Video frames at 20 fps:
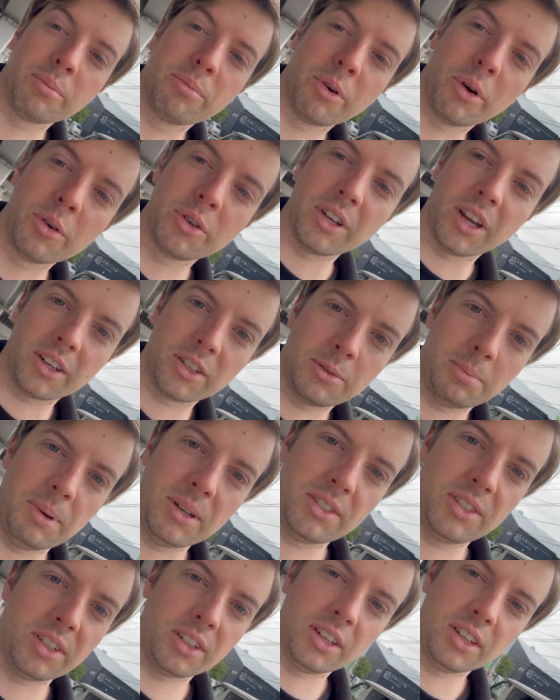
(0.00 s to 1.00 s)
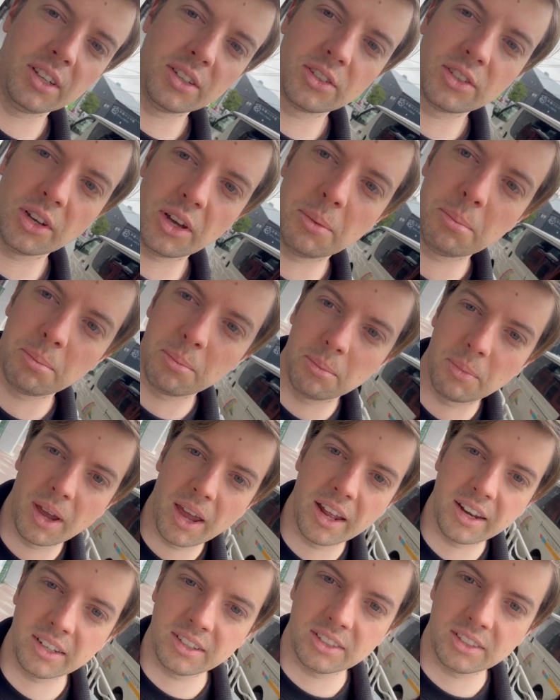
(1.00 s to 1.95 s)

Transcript: project, basically. So I'm heading